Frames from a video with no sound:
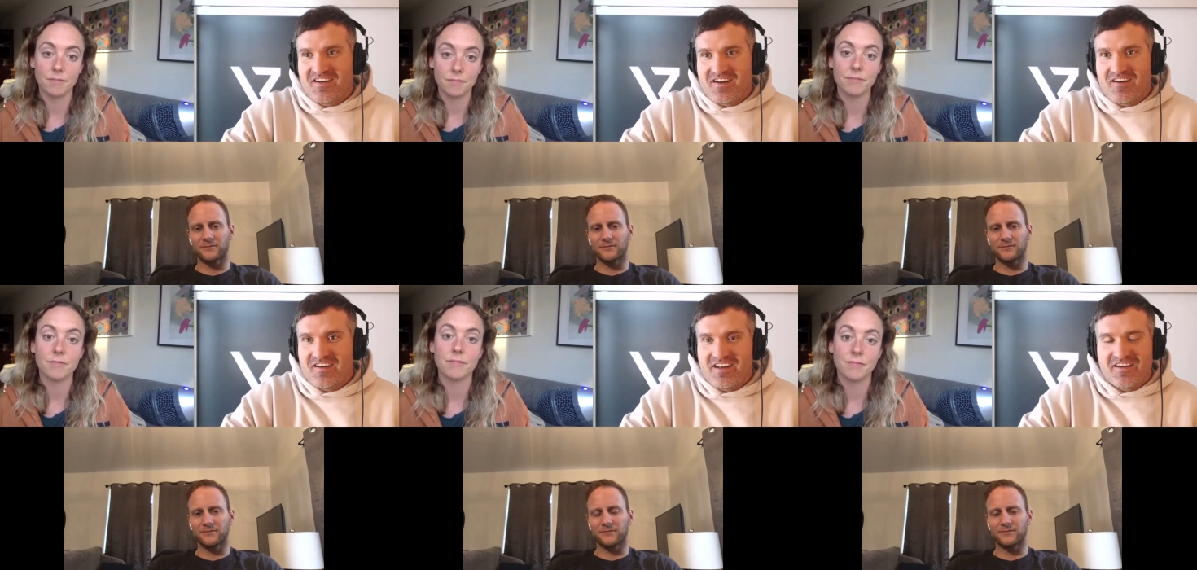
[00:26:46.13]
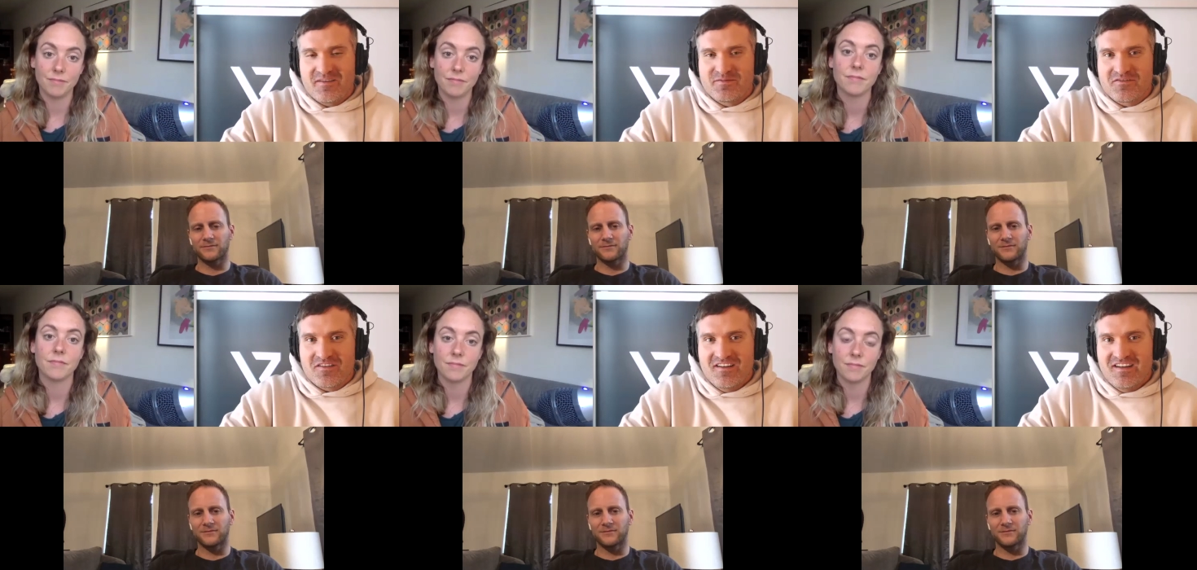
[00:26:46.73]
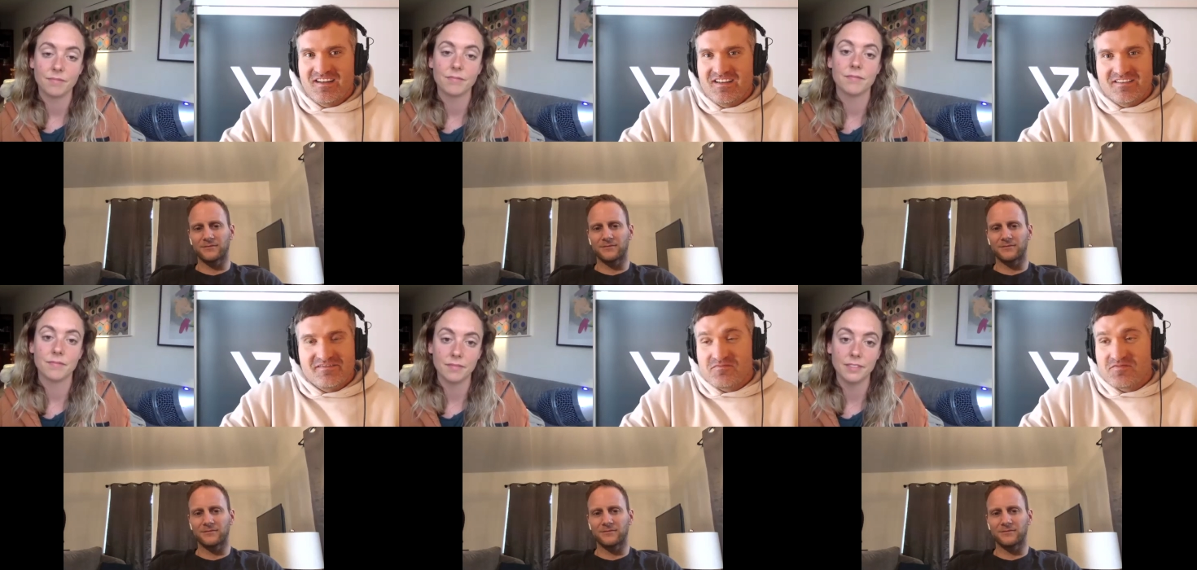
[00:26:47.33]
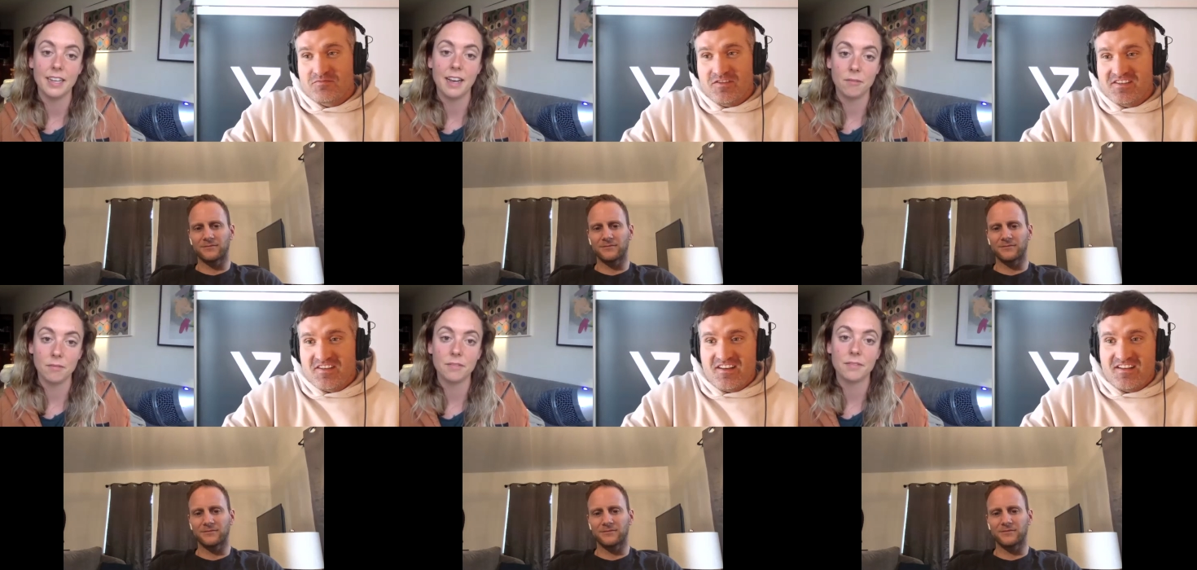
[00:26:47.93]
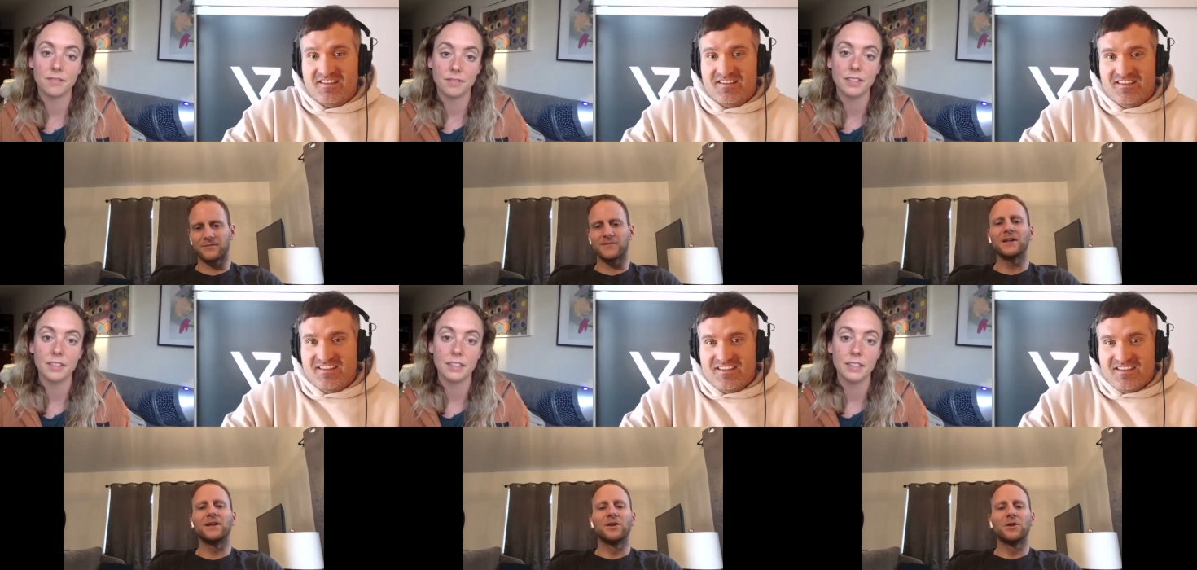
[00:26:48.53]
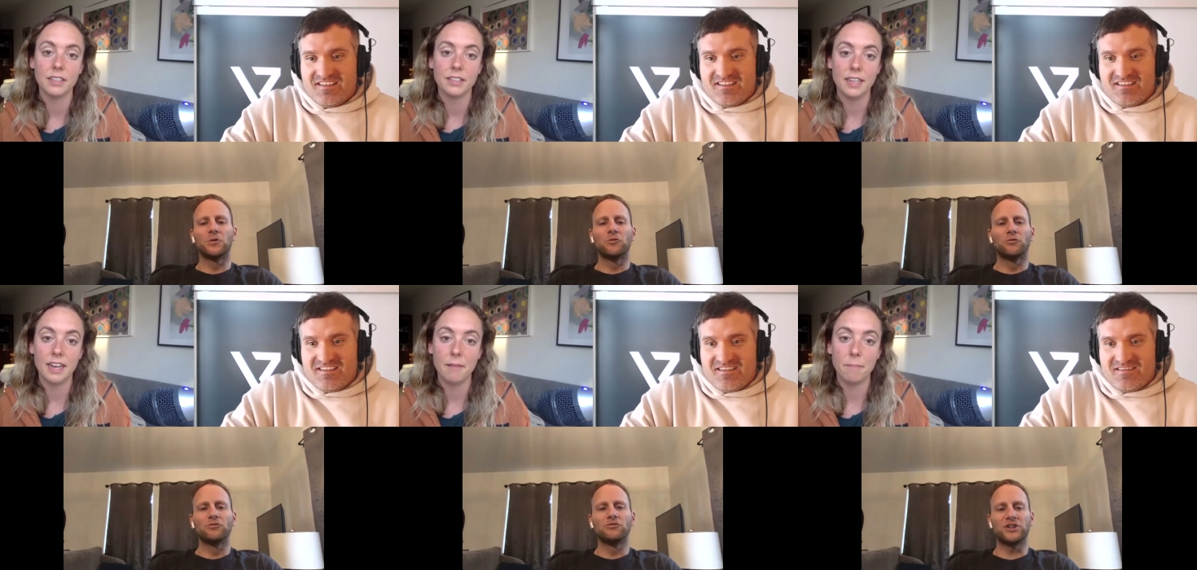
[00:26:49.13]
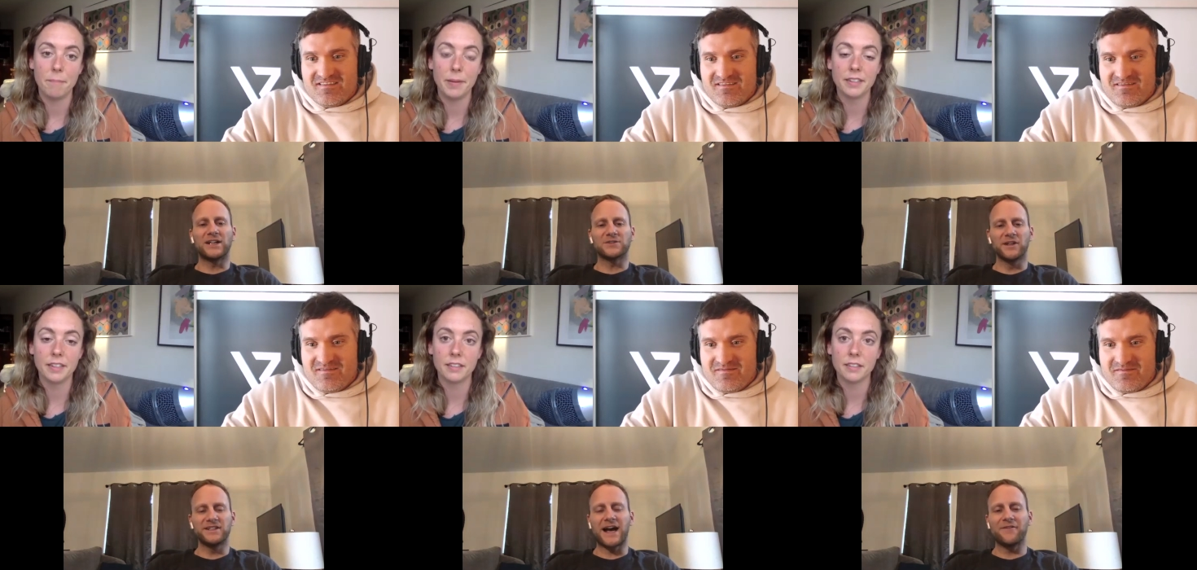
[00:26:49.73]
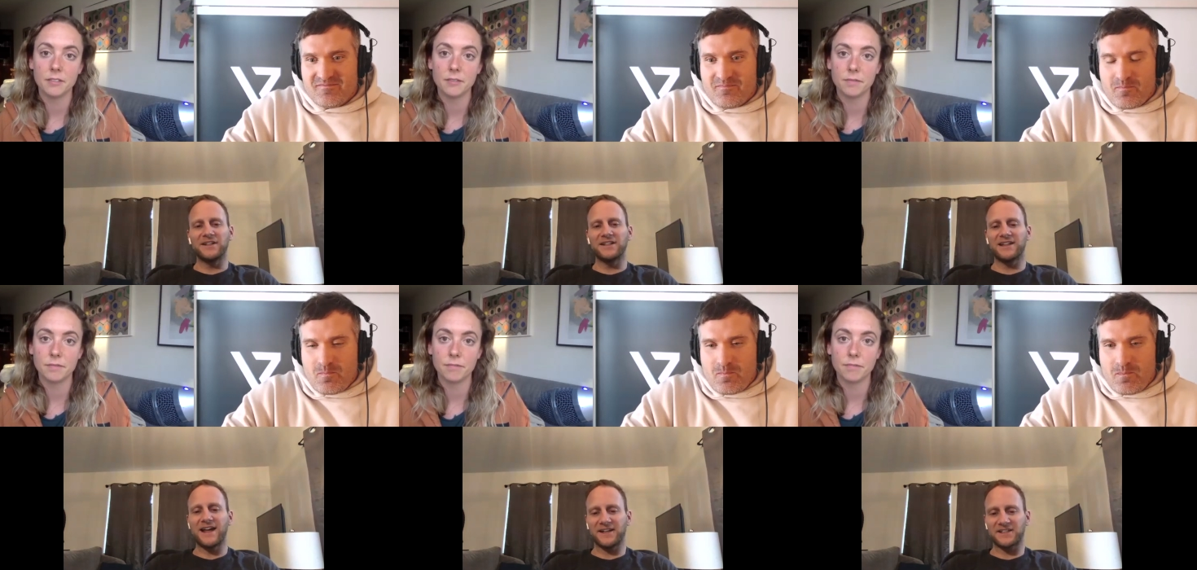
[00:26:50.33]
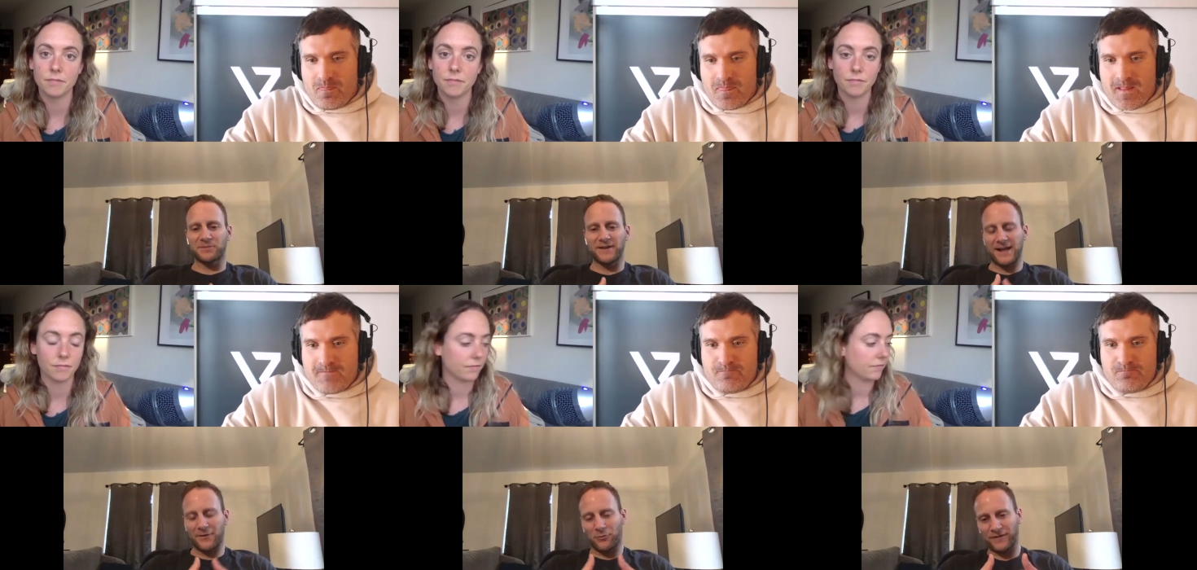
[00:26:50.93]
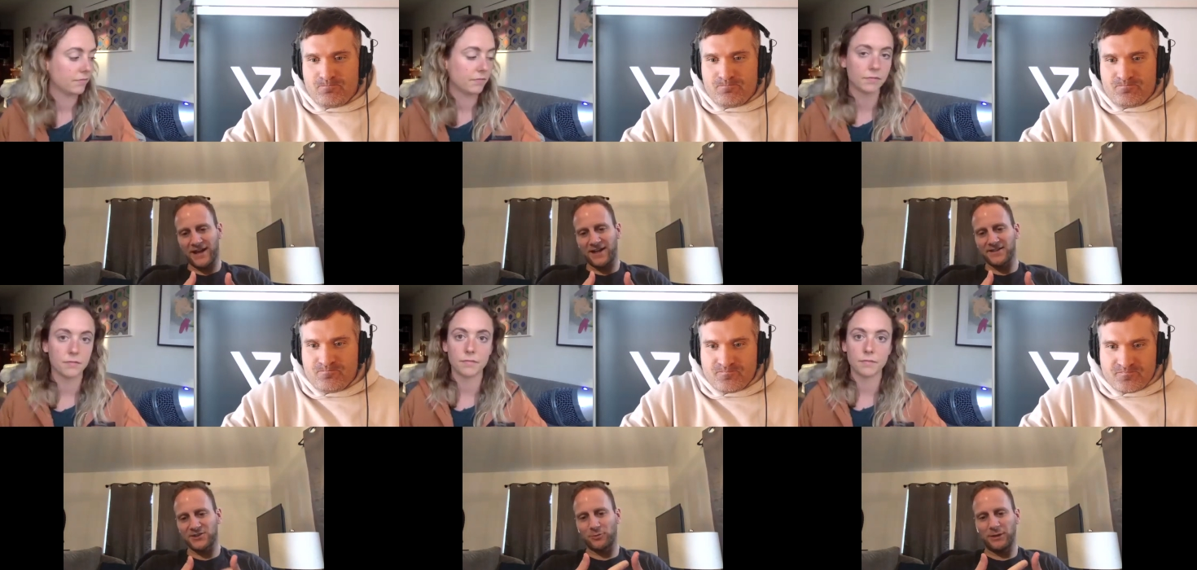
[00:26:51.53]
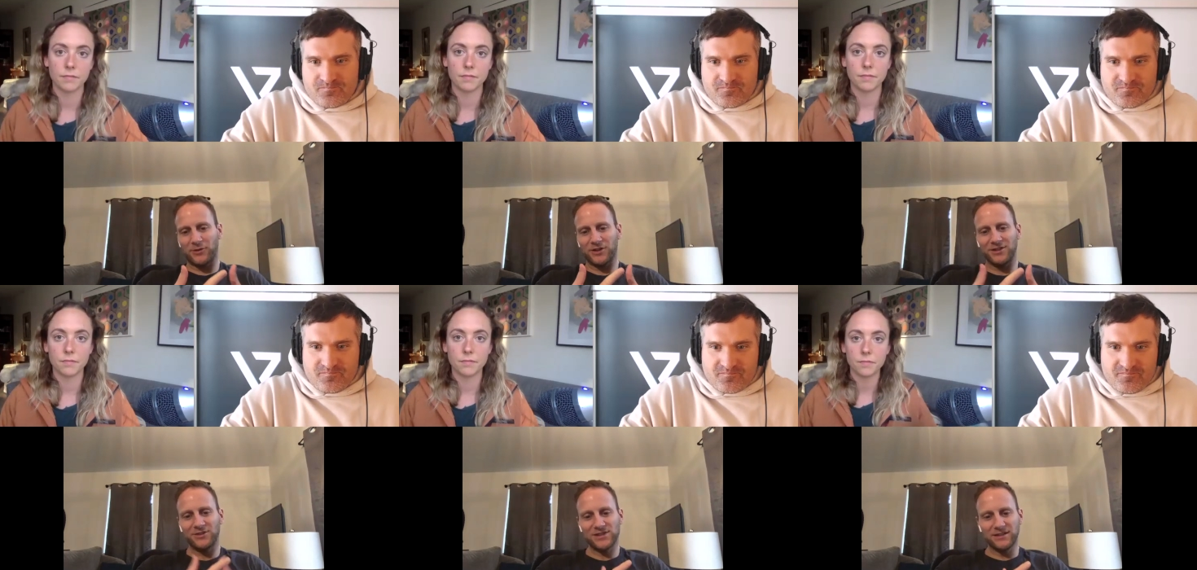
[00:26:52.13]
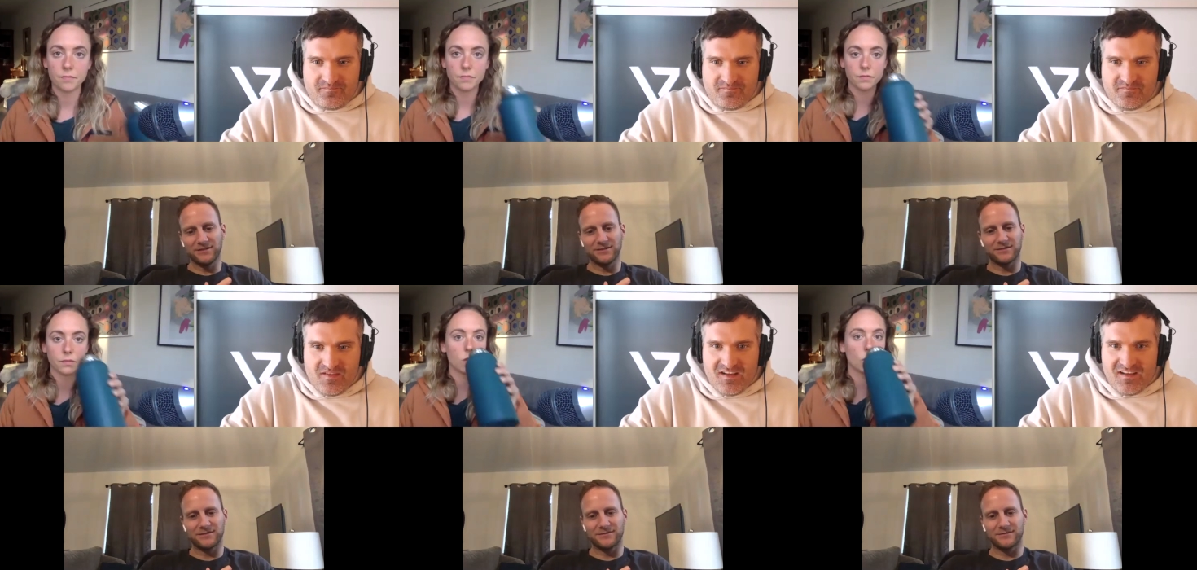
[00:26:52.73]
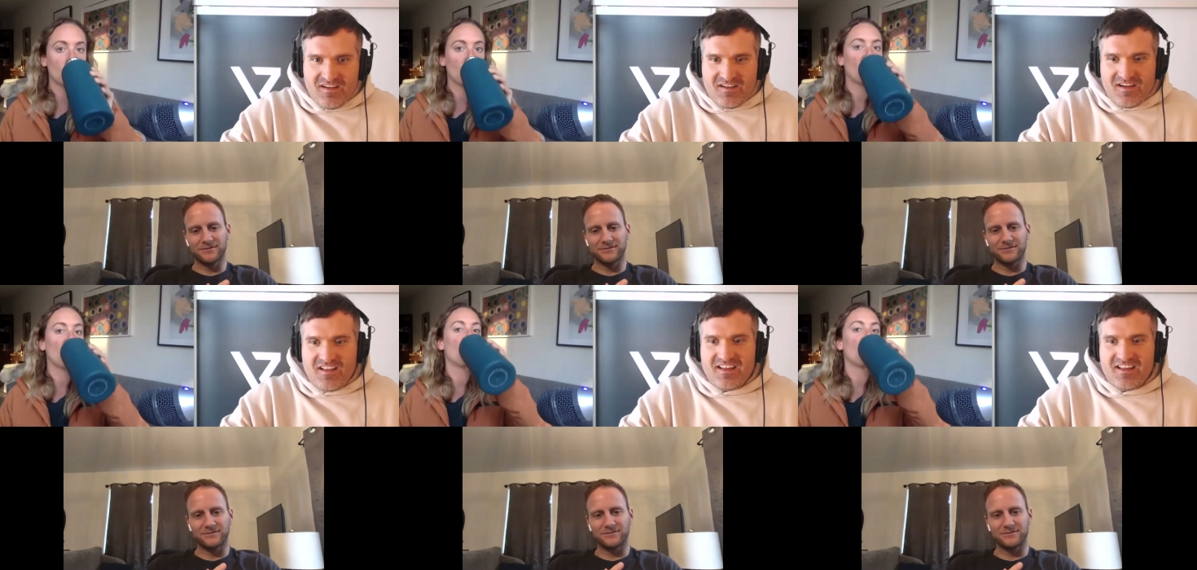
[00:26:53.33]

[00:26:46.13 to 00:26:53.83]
Speaker 1: on our ecom store it's yeah. pretty solid. Yeah. Do you guys want to
Speaker 2: dive into that? Explain that what that is so people can use it.
Speaker 1: I'll